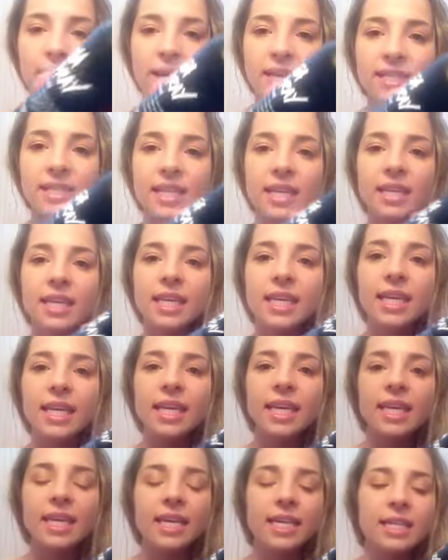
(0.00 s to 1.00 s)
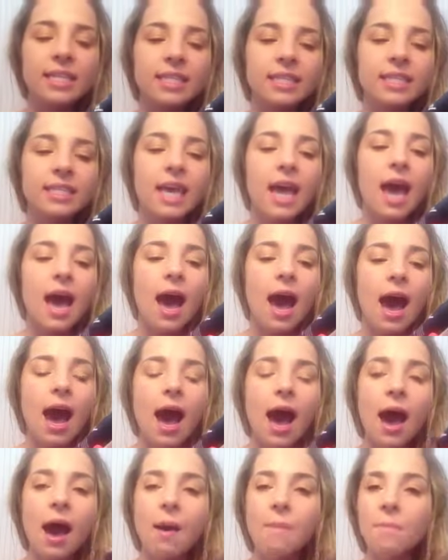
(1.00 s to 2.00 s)
basically is,
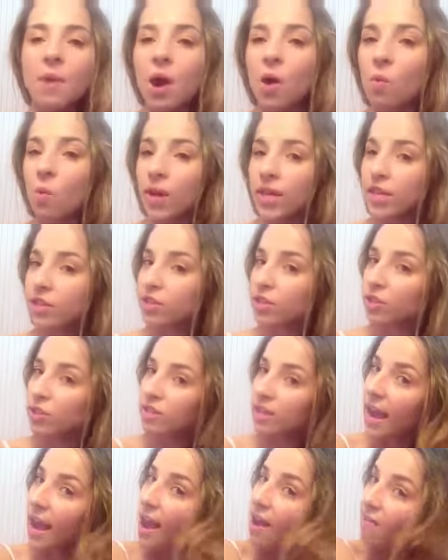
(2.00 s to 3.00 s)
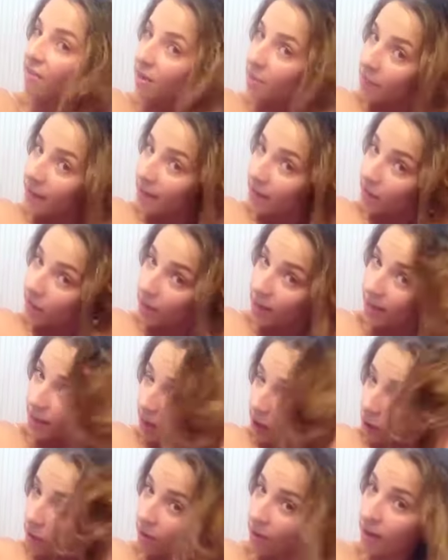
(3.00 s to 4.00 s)
what you do is I have it in my hair right
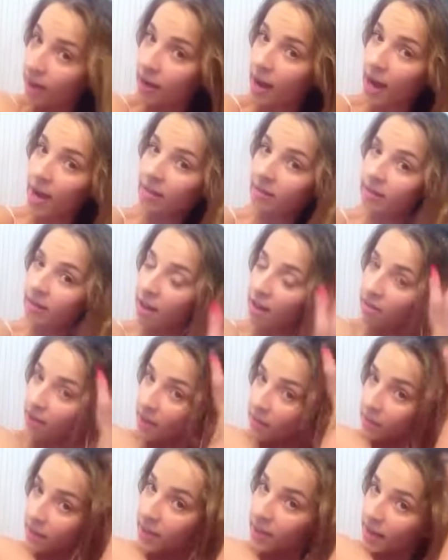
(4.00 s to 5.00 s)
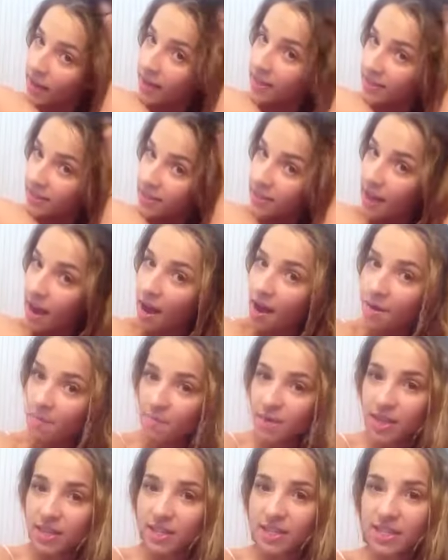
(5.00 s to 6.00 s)
now, and I love it because
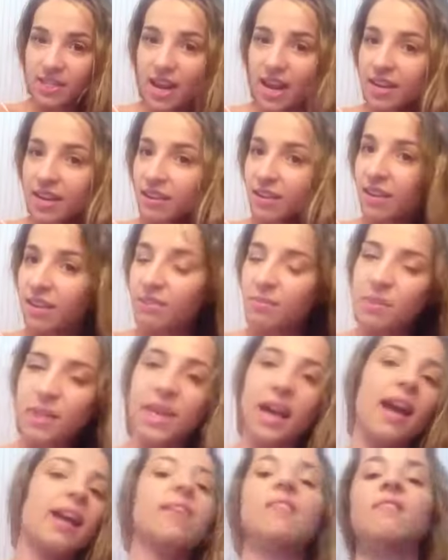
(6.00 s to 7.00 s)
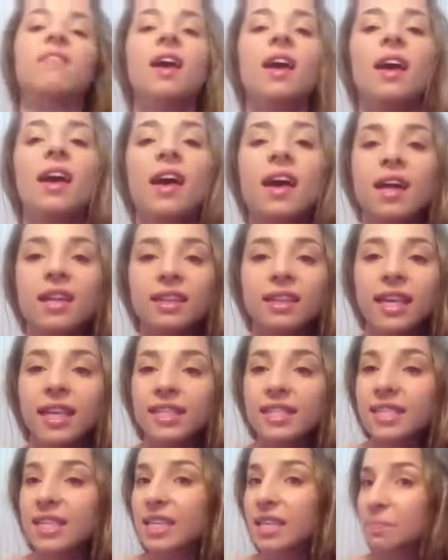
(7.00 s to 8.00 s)
it just kind of gives me kind of
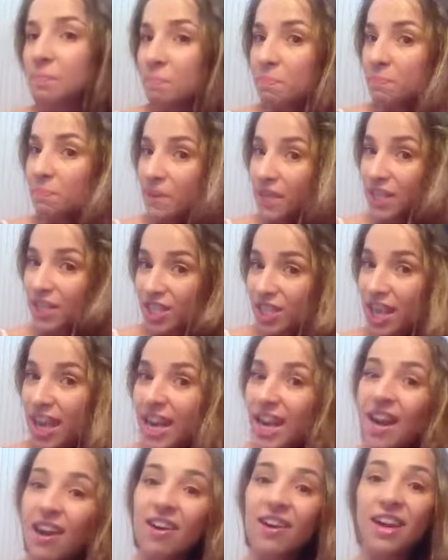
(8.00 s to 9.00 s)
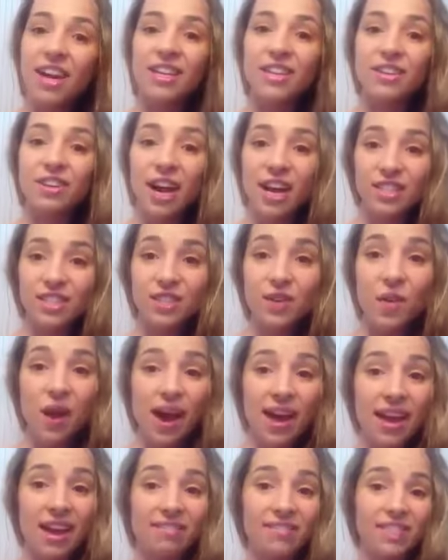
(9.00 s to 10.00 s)
lazy beach day hair. And you guys know
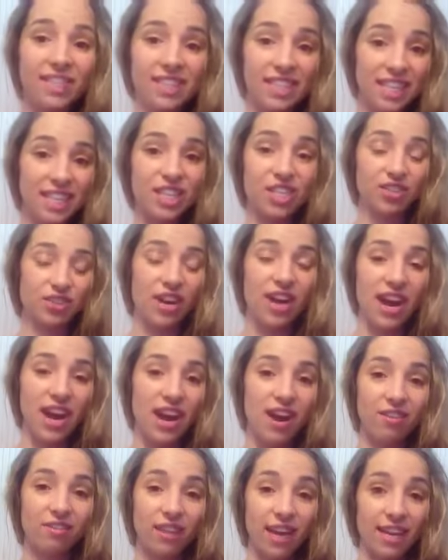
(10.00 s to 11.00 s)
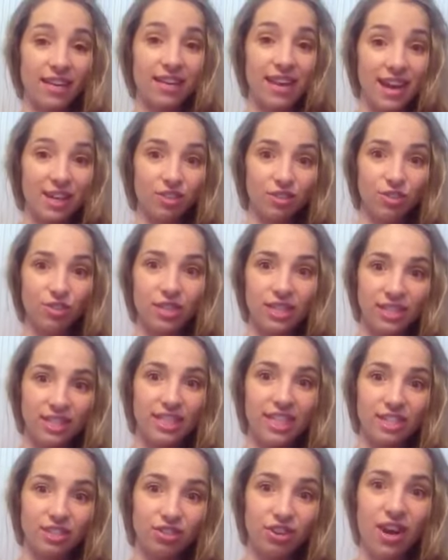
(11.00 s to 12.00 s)
I have stick straight hair, like naturally
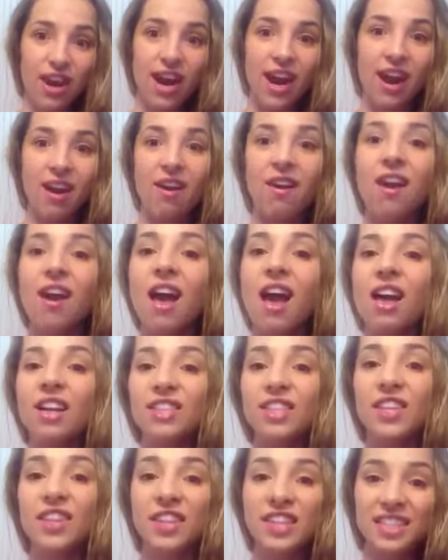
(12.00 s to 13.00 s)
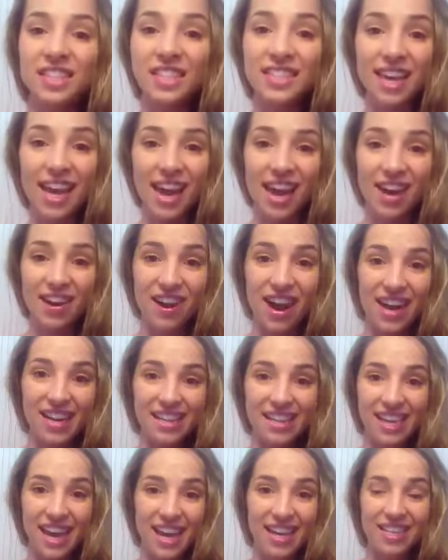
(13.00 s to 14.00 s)
stick straight hair. So this is the hair
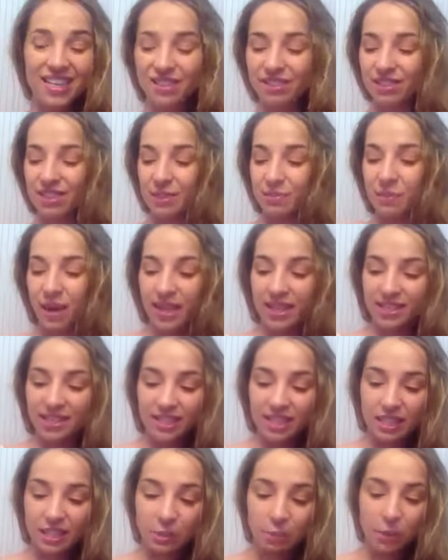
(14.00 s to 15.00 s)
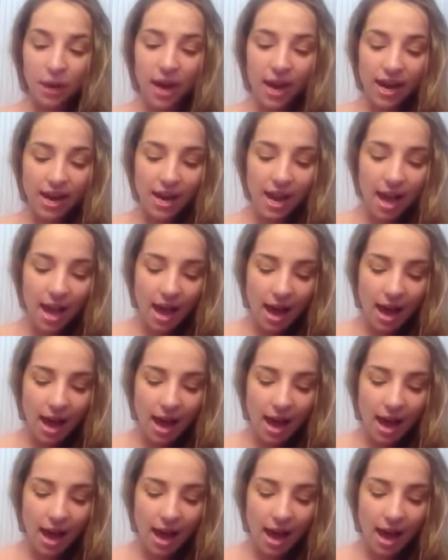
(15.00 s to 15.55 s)
I get using my sea spray.